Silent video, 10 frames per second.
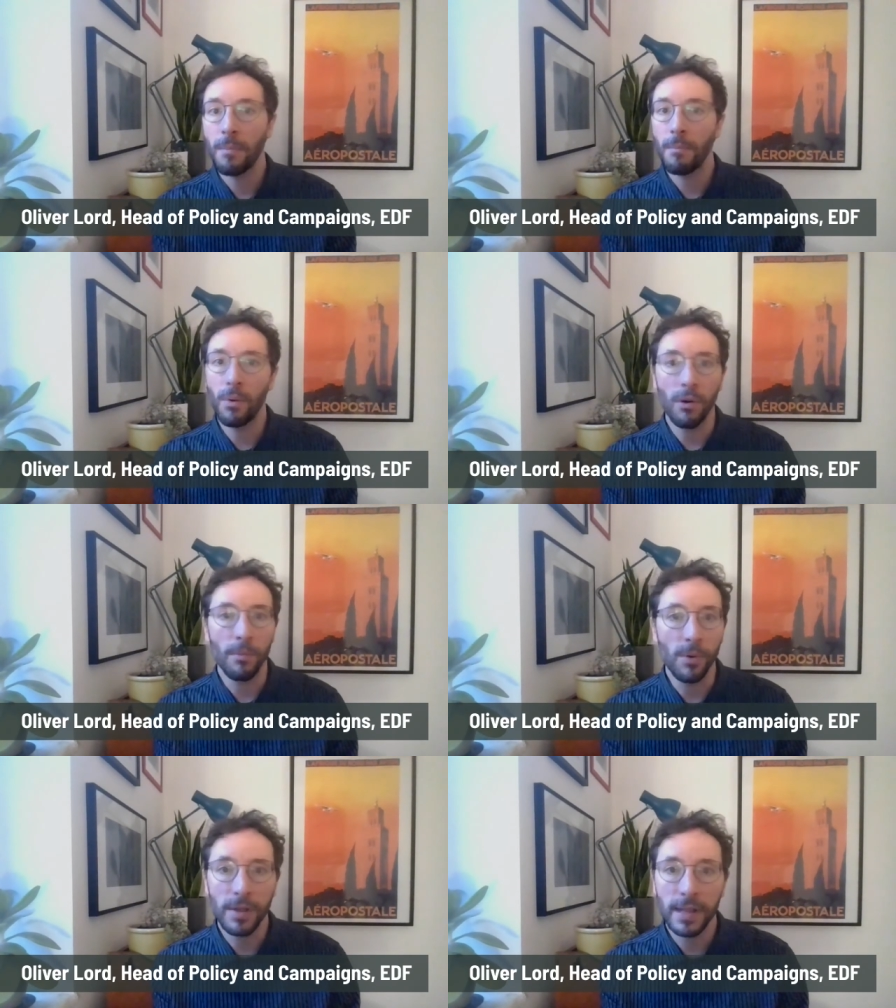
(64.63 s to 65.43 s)
more
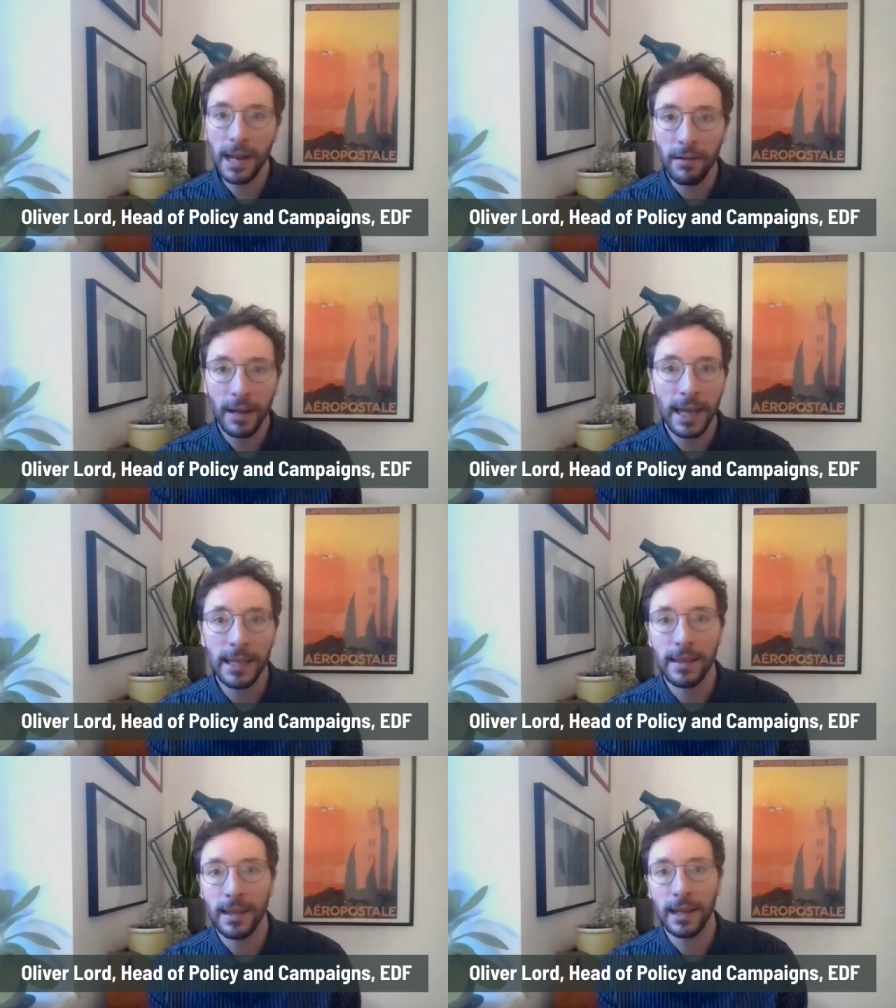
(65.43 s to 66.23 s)
and more
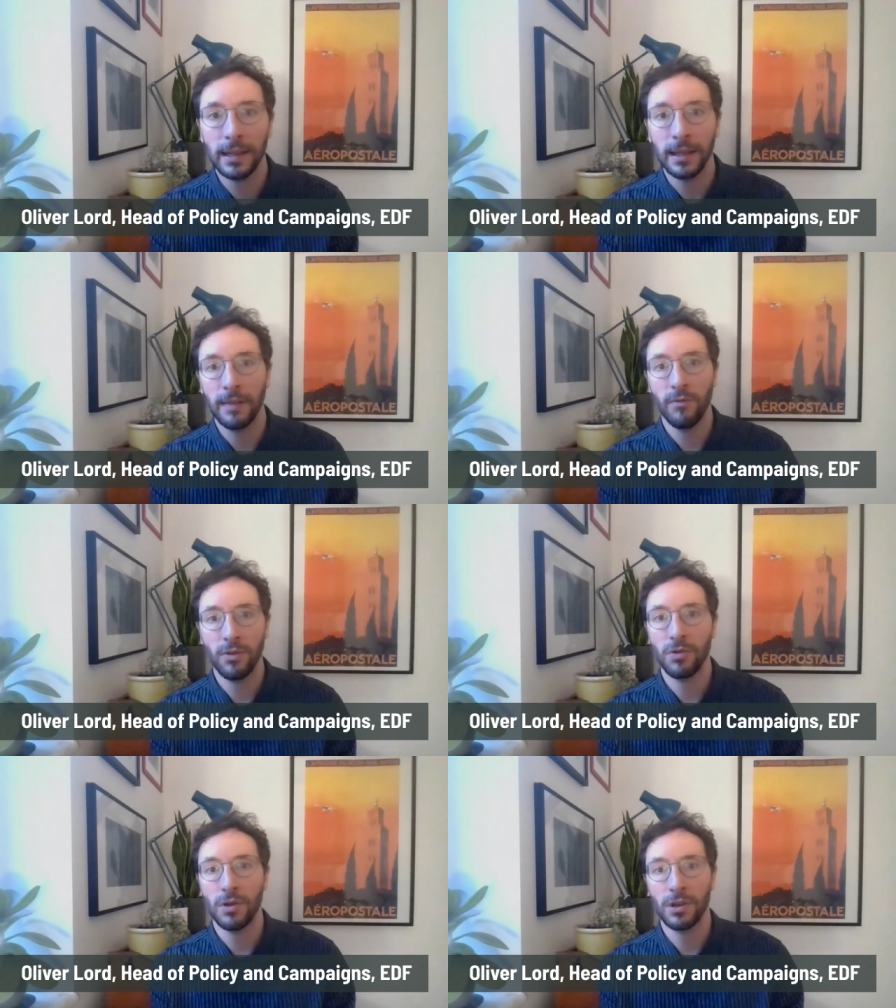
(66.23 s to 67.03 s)
segregated cycling
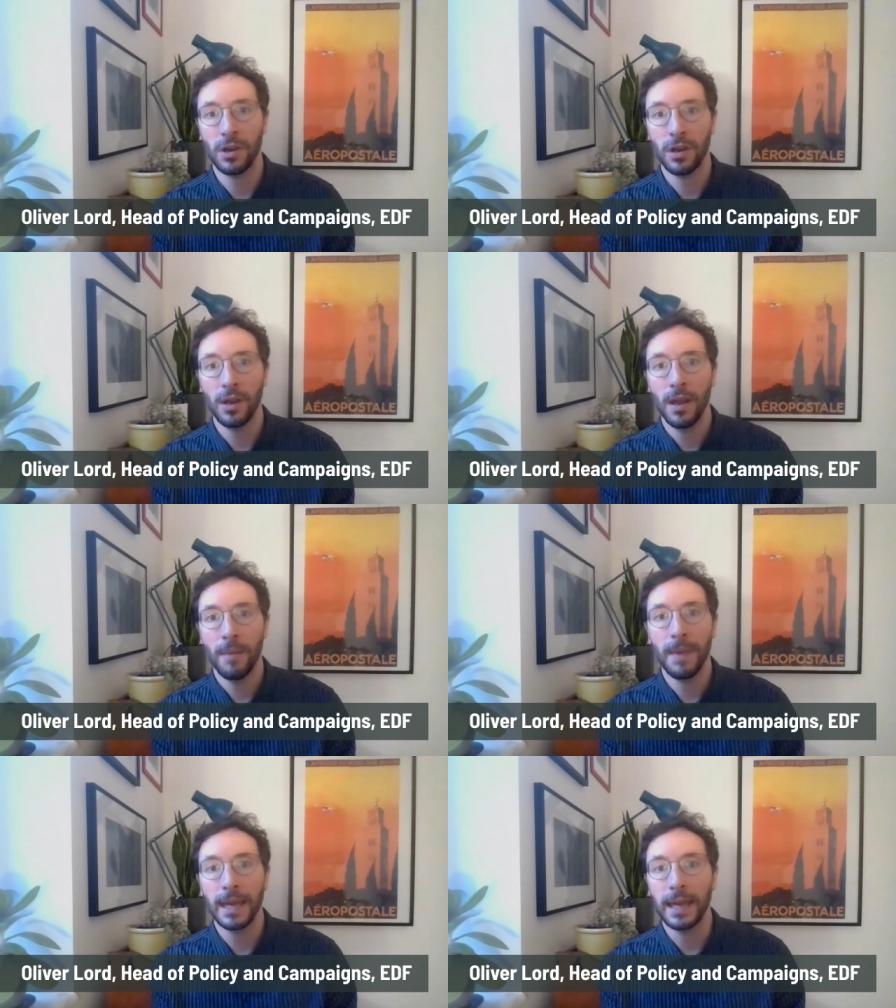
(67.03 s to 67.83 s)
infrastructure,
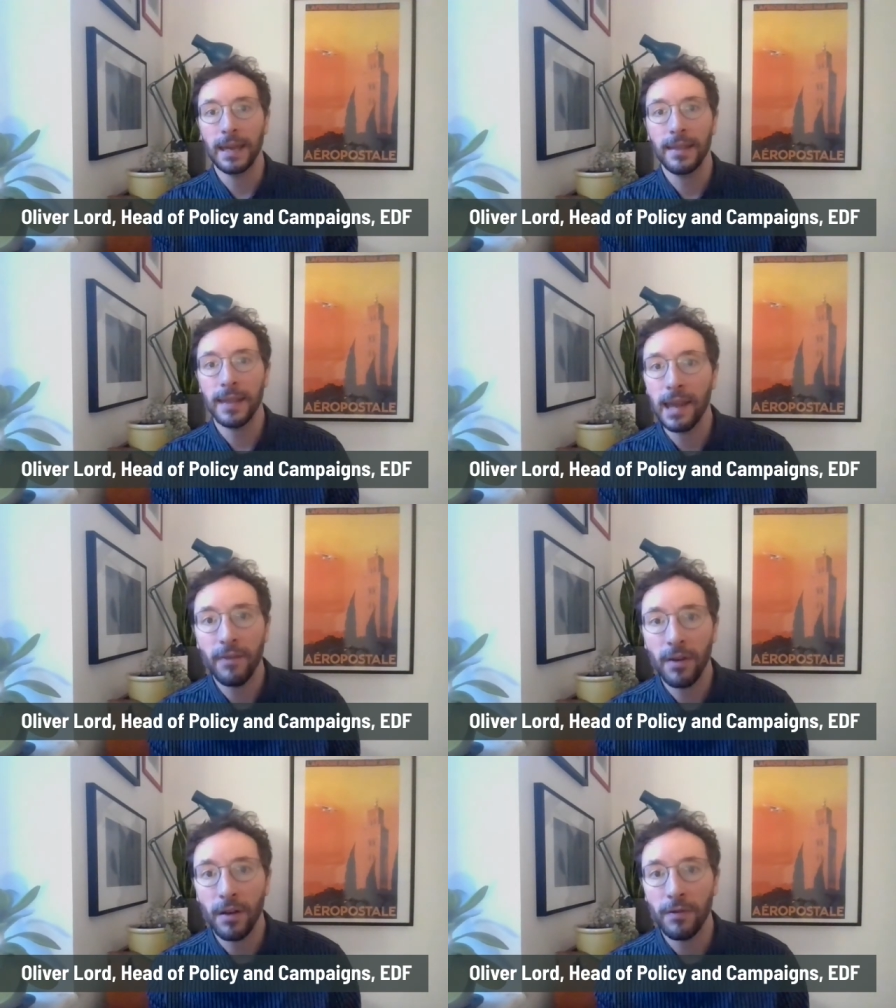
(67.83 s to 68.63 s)
making it
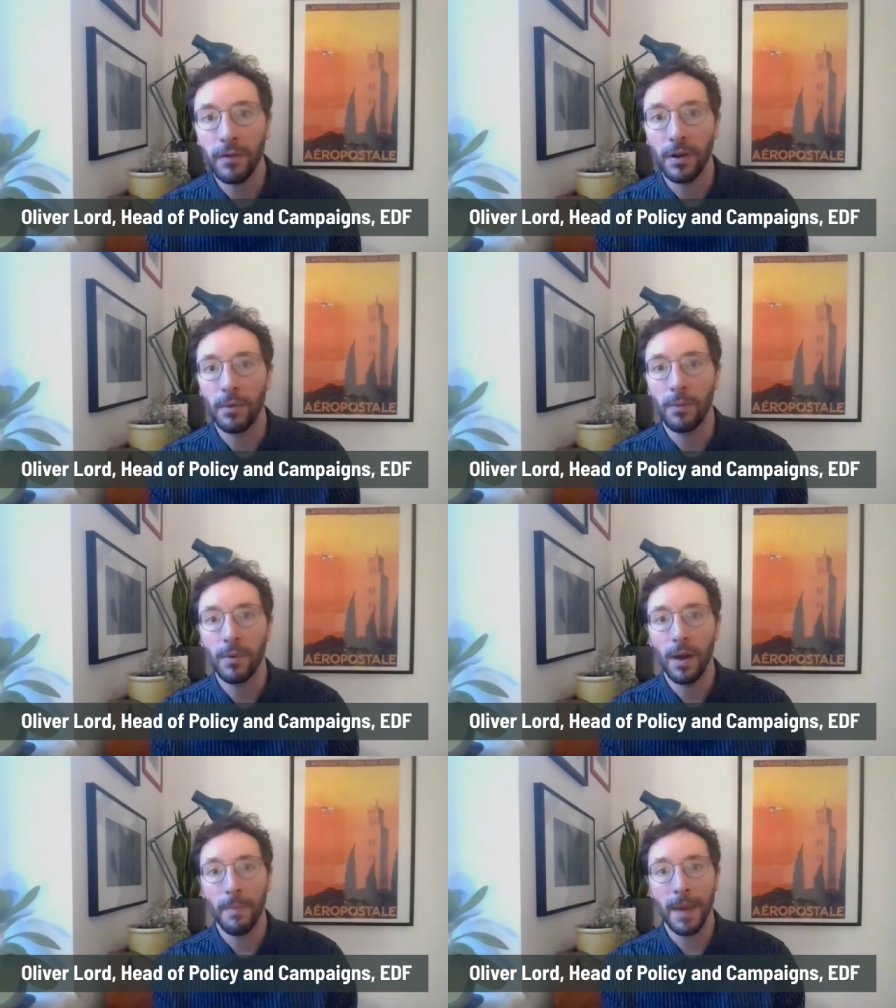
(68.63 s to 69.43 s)
safer for
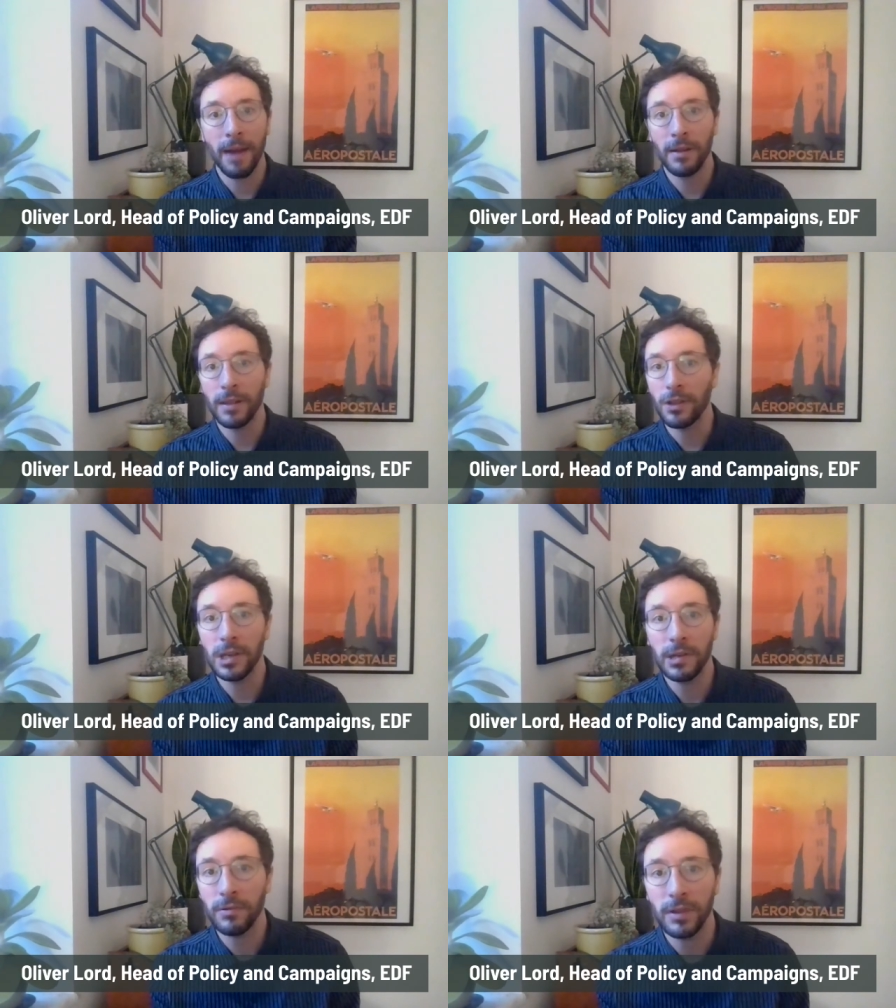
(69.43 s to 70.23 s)
parents and
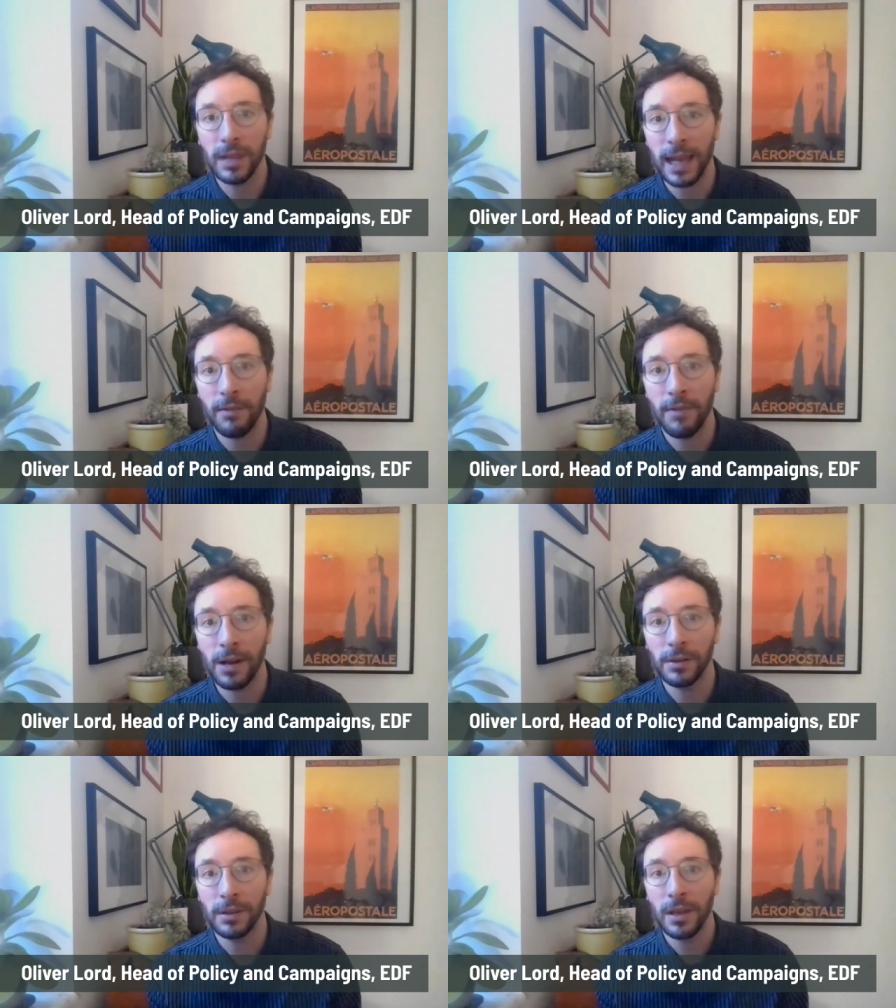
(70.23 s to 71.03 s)
children to get
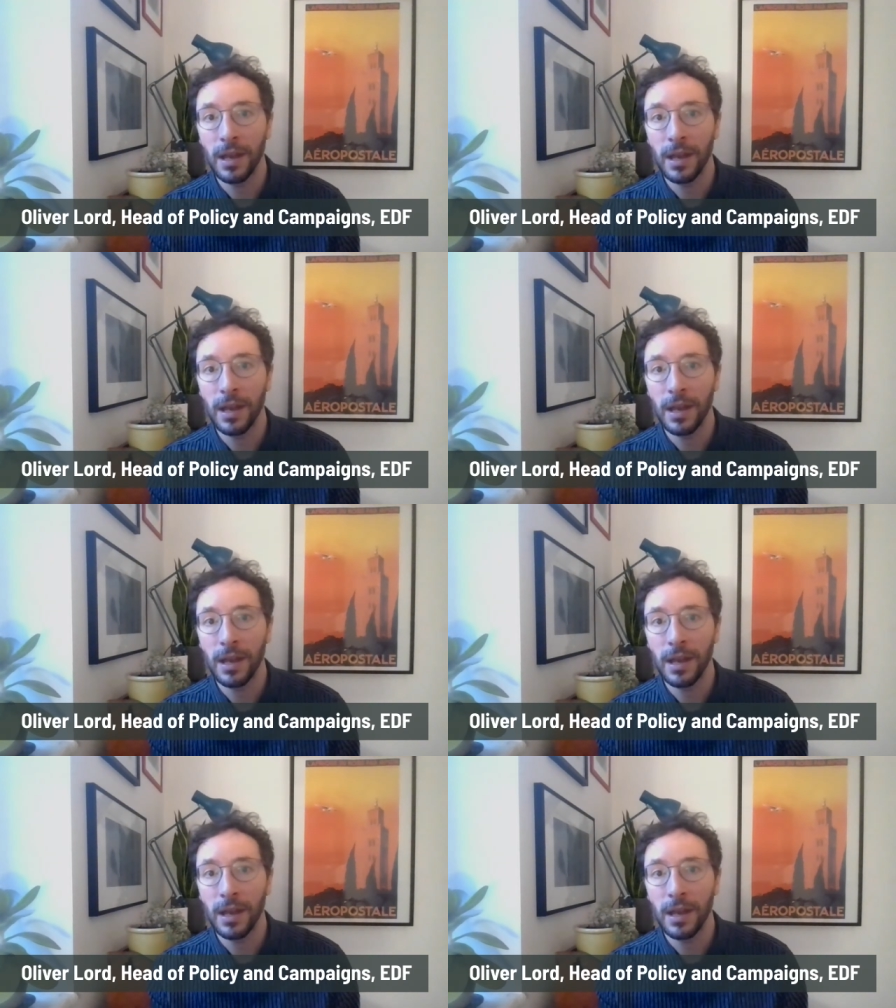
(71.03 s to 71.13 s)
around.